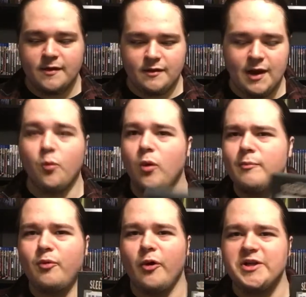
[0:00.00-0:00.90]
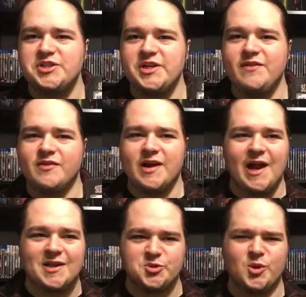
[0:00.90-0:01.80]
At one point, she even kind
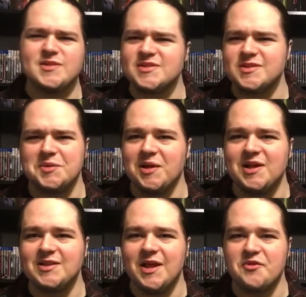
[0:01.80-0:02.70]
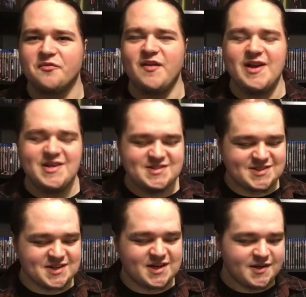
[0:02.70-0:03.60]
of dresses up like Leatherface.
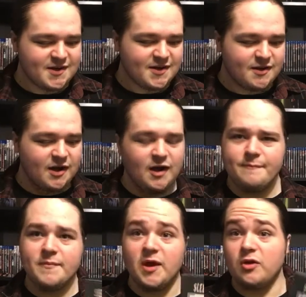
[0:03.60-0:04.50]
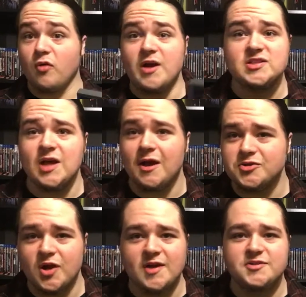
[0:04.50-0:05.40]
A great
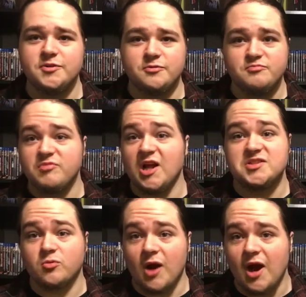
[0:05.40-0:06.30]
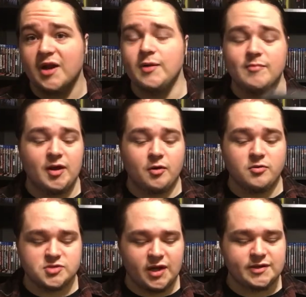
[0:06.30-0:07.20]
soundtrack too, lots of rock and metal,
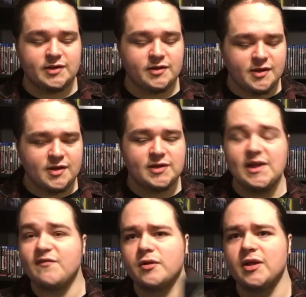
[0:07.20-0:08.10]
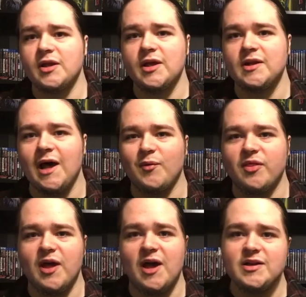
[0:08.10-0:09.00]
so I can definitely get down with
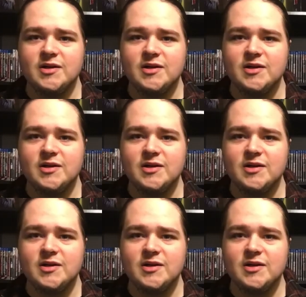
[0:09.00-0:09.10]
that.